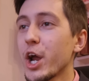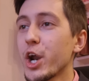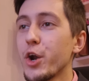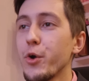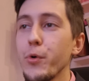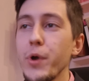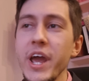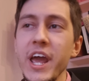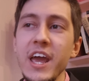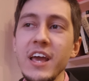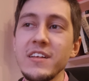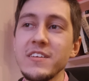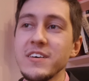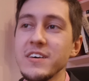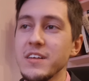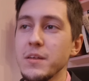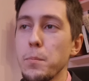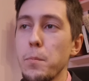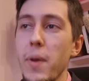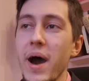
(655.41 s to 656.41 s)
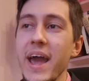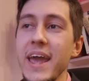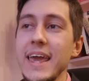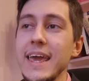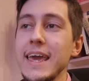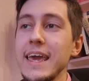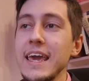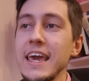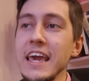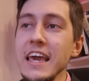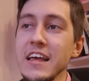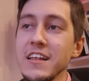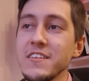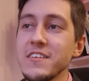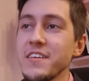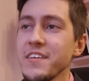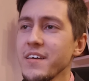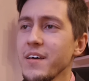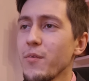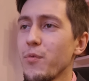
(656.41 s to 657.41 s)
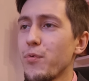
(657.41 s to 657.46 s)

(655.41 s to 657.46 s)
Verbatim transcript: created by it